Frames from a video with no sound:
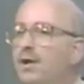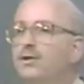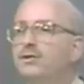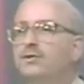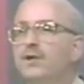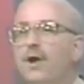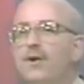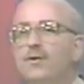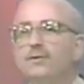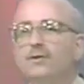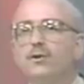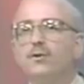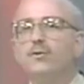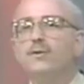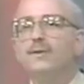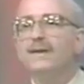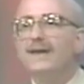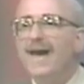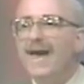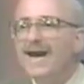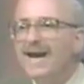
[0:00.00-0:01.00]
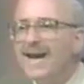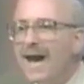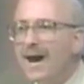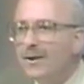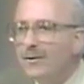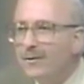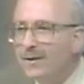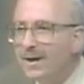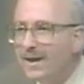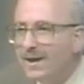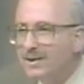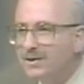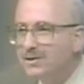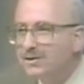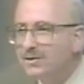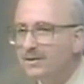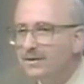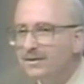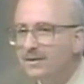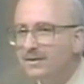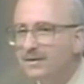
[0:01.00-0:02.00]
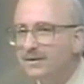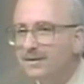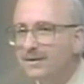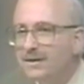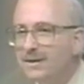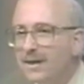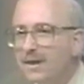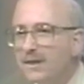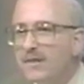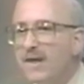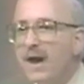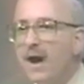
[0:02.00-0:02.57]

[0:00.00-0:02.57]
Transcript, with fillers: don't create outrage. They